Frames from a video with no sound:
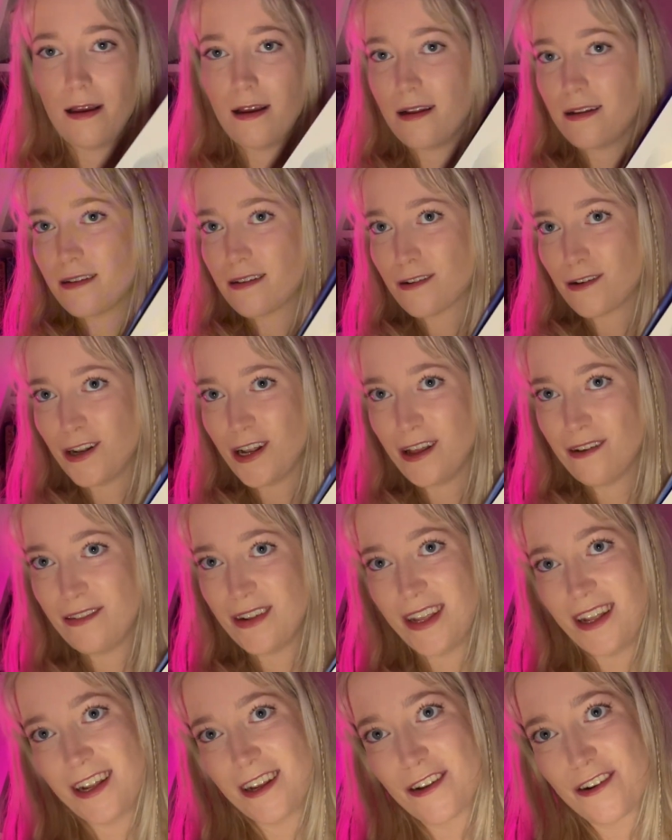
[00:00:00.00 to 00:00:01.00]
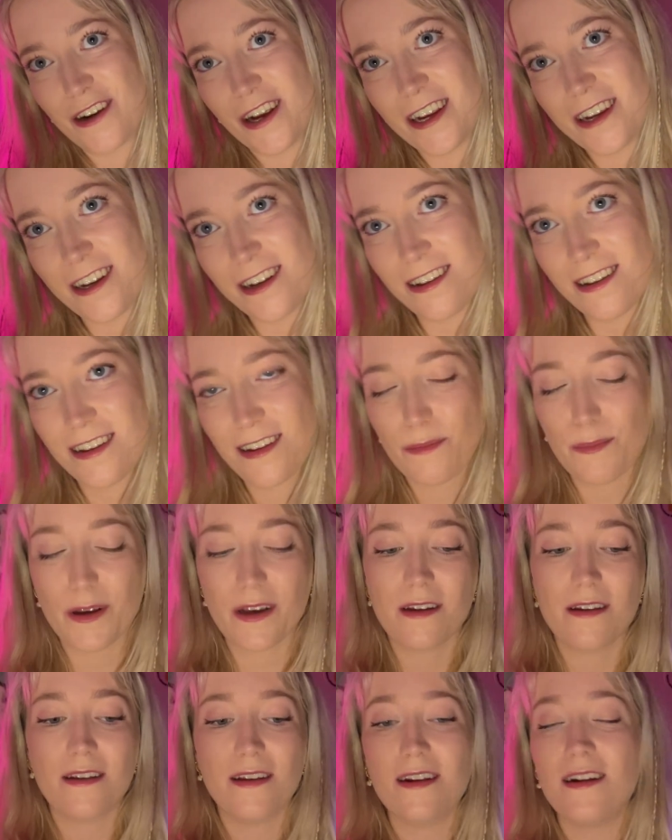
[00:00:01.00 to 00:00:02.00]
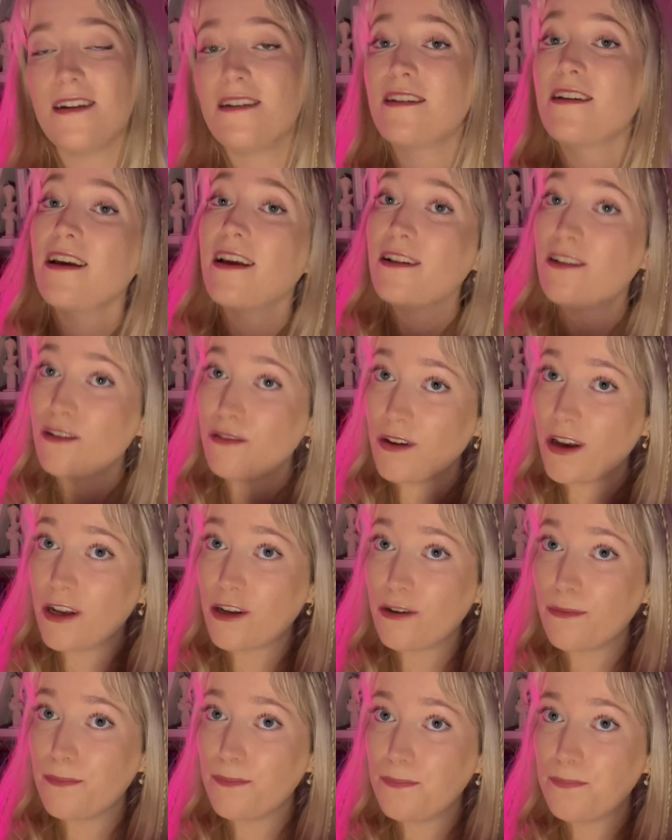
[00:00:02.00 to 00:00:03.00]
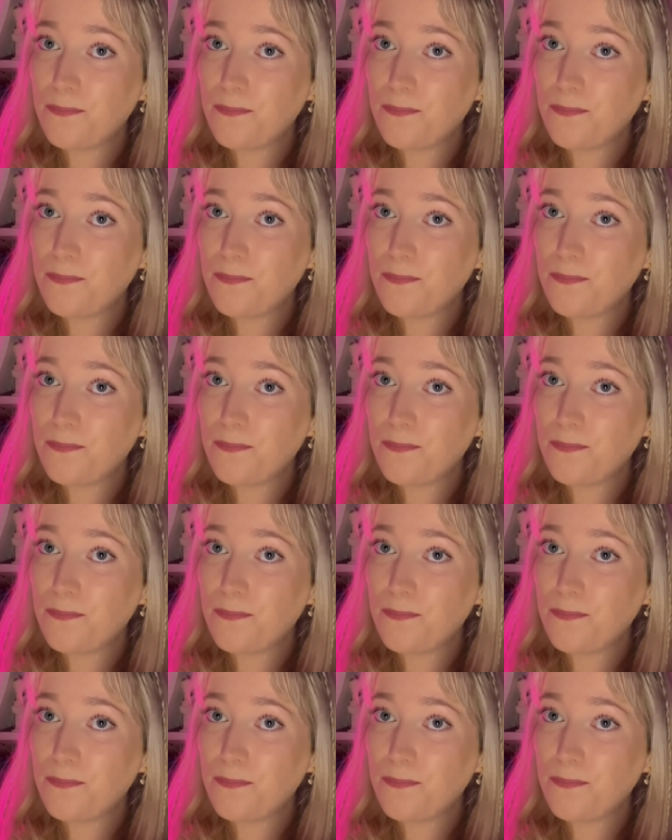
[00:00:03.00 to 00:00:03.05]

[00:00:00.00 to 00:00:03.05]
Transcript: It's got lovely illustrations because it is a kid's version.